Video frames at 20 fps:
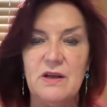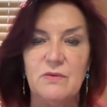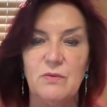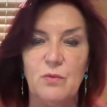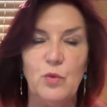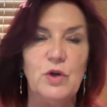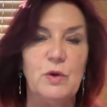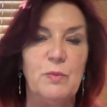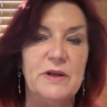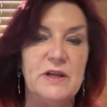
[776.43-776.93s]

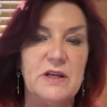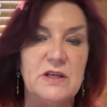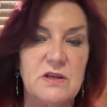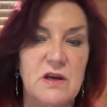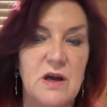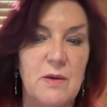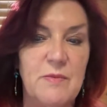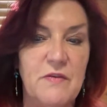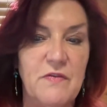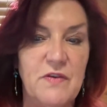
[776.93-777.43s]
would have been a
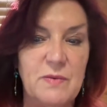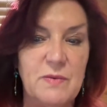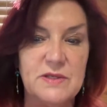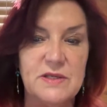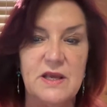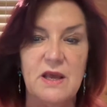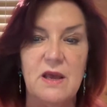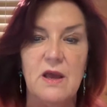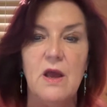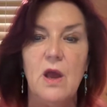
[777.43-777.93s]
time if he was
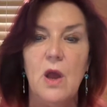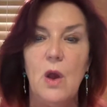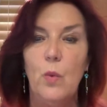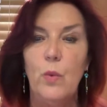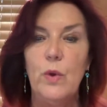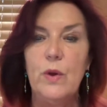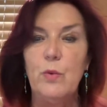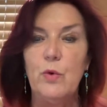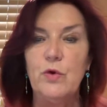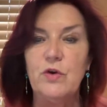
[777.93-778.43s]
here,
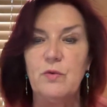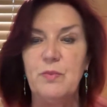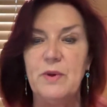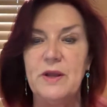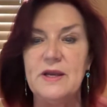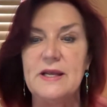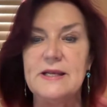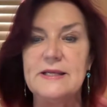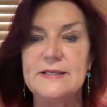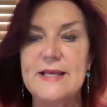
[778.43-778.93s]
we would have
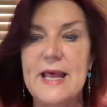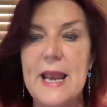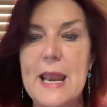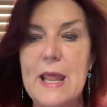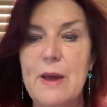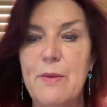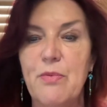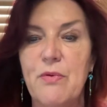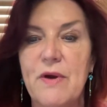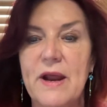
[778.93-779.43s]
been
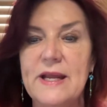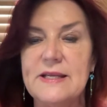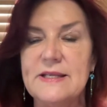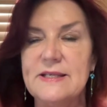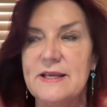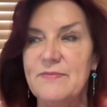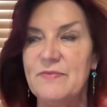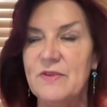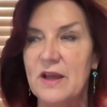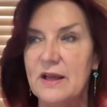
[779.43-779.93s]

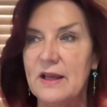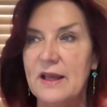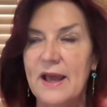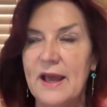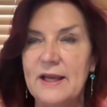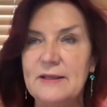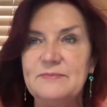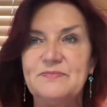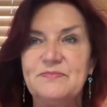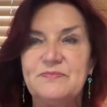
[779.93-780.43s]
celebrating,
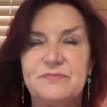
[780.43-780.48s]
okay?